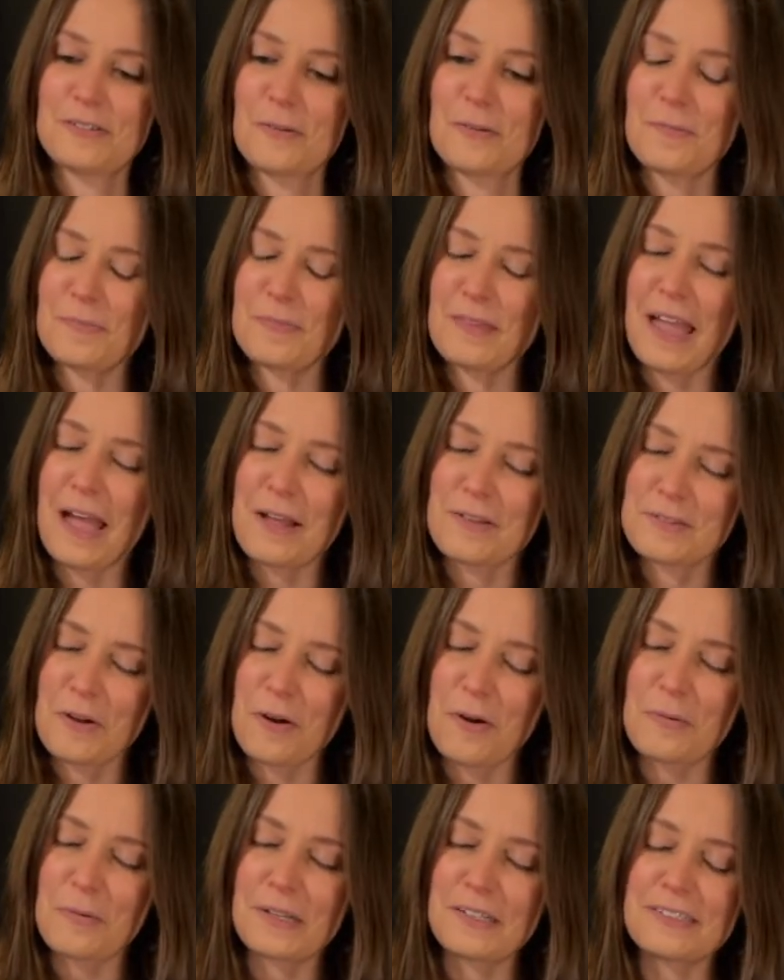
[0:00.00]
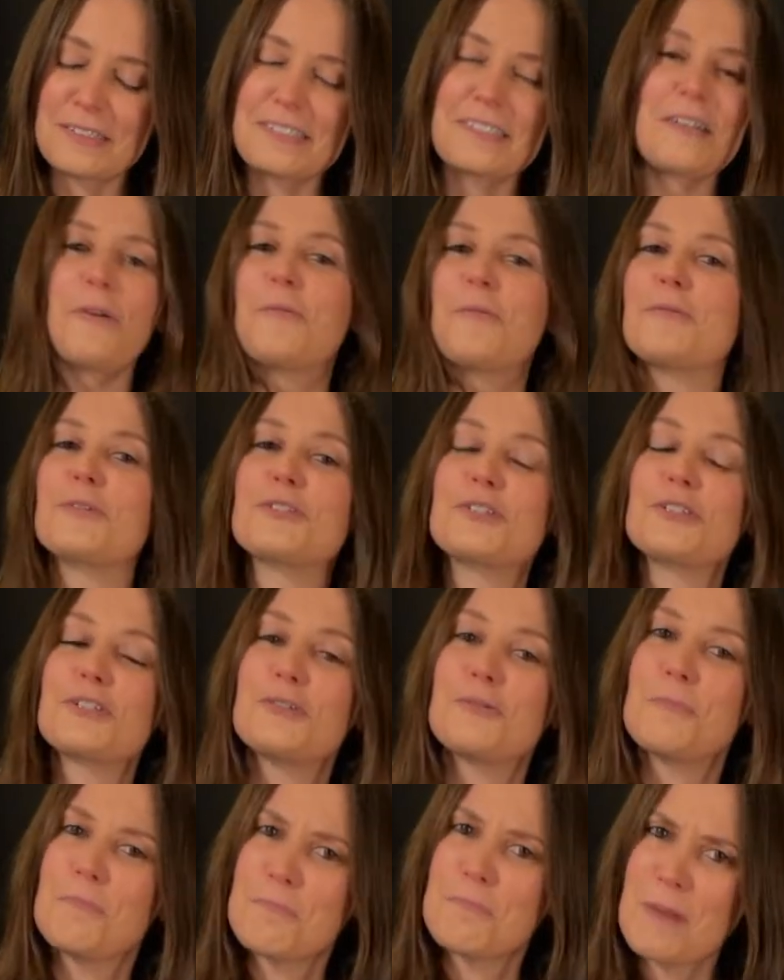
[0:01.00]
So as always,
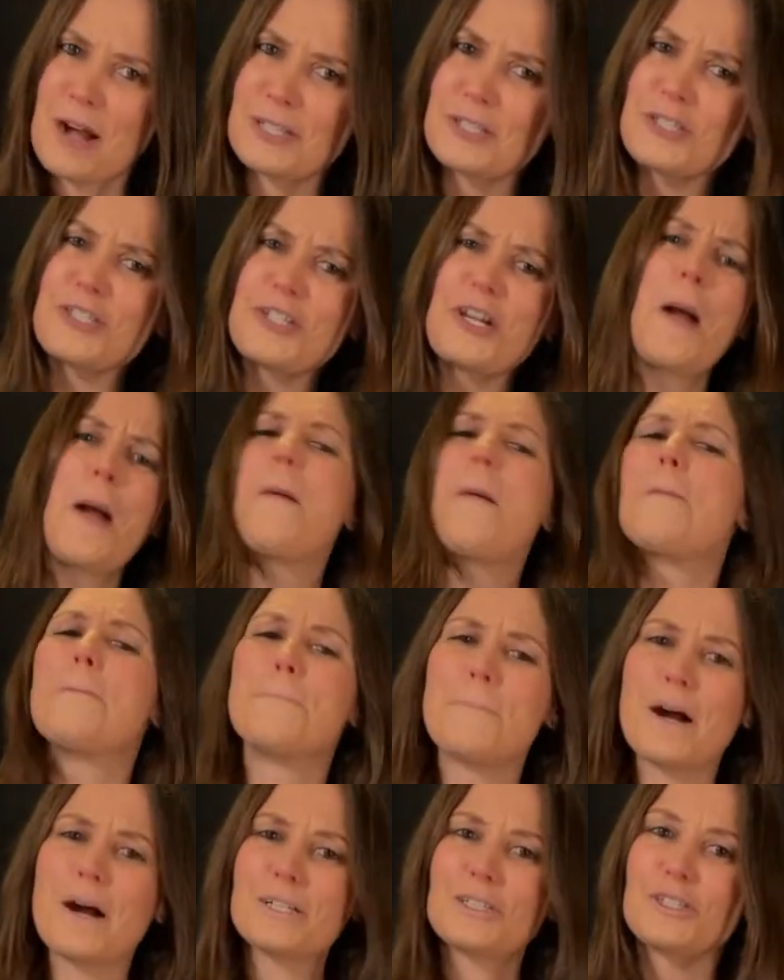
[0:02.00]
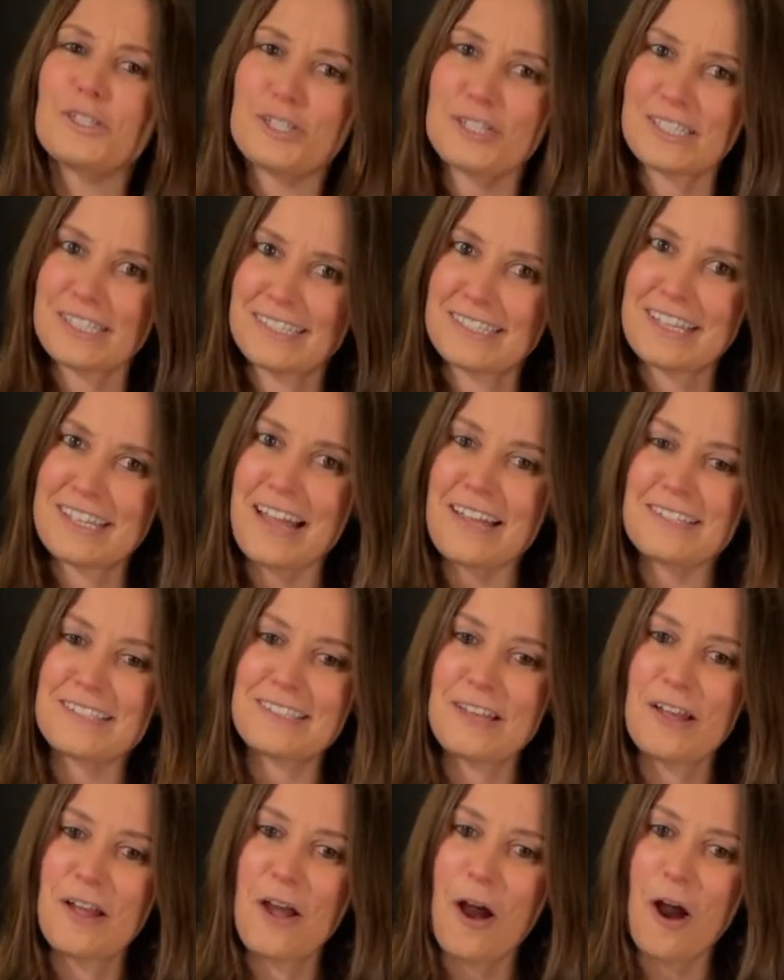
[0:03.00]
wishing you much
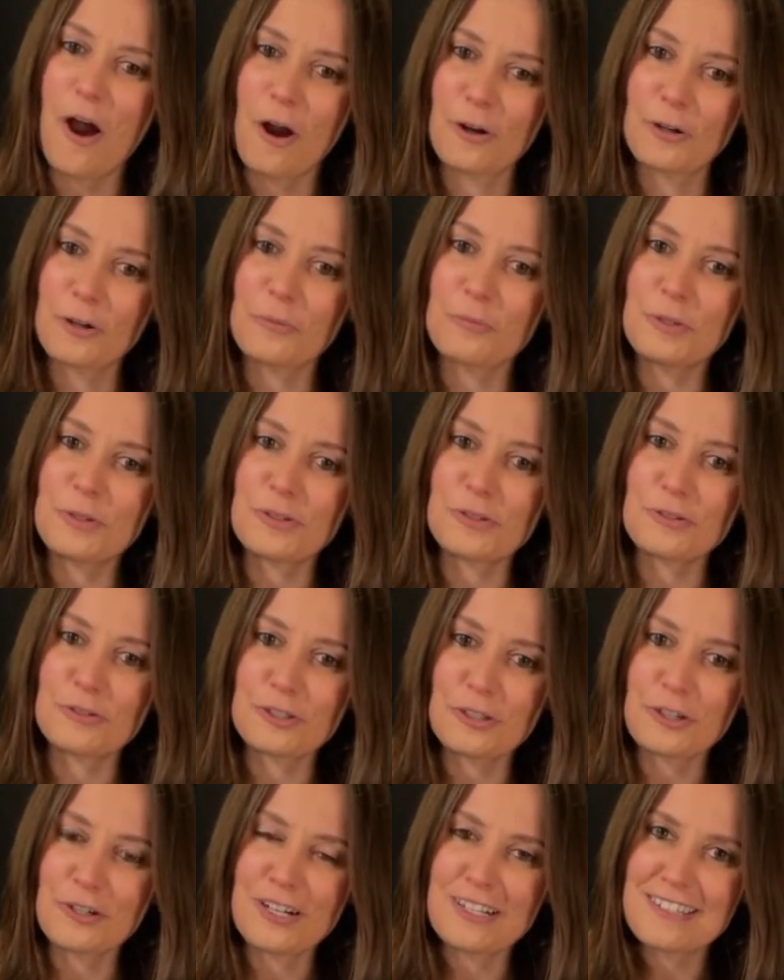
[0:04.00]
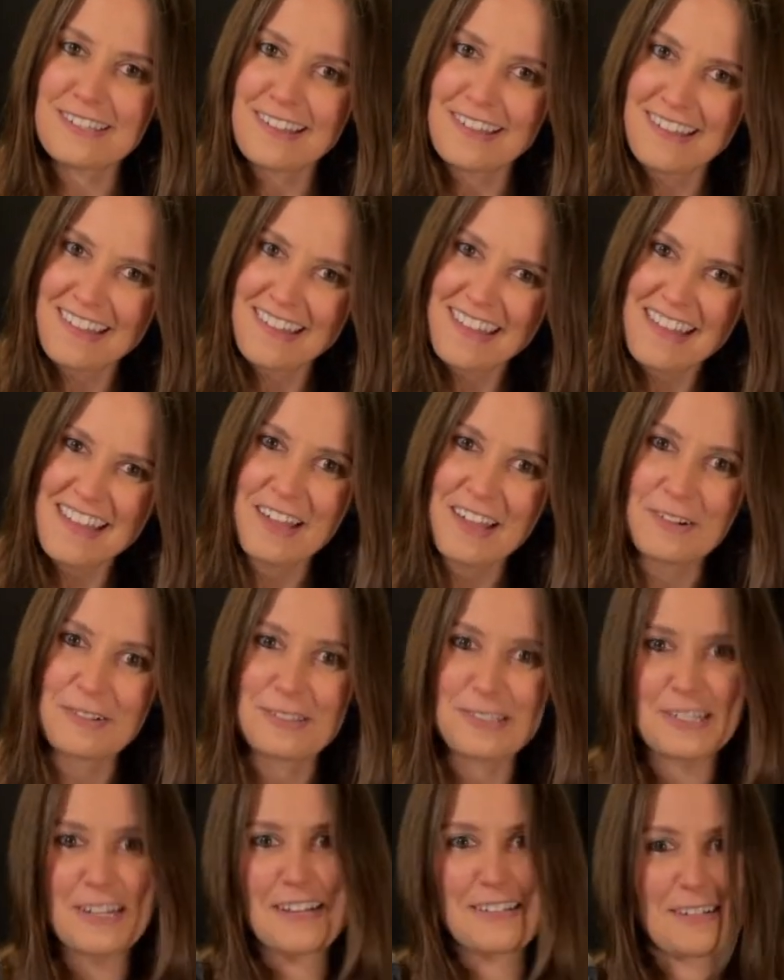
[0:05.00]
success on your musical journeys, and I'll
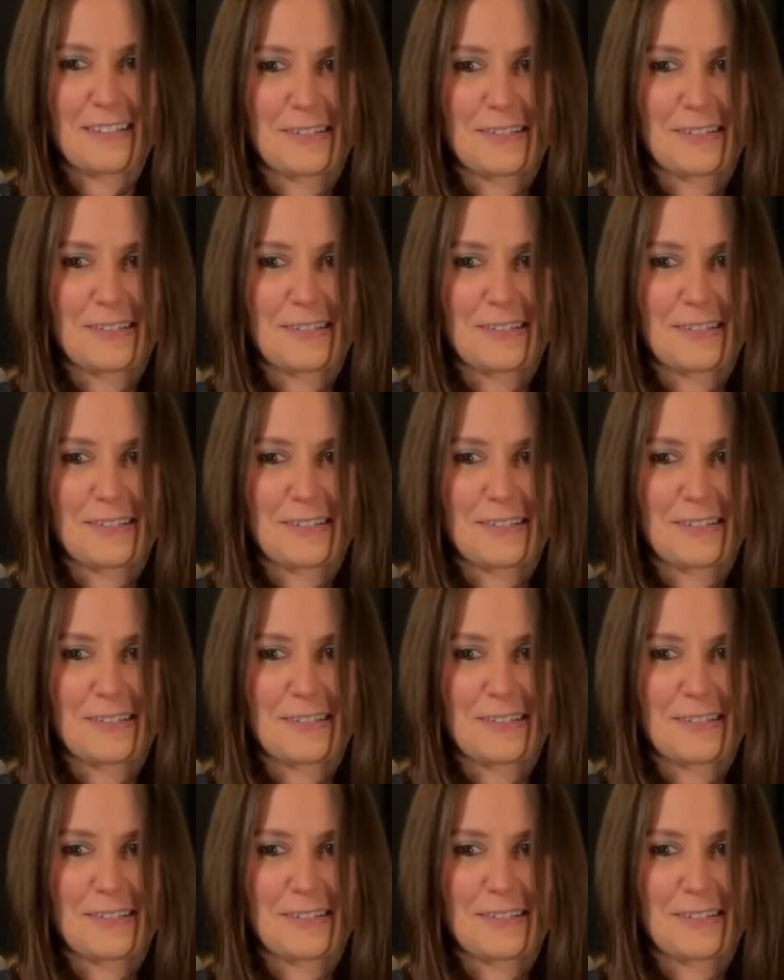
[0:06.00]
see you guys next time.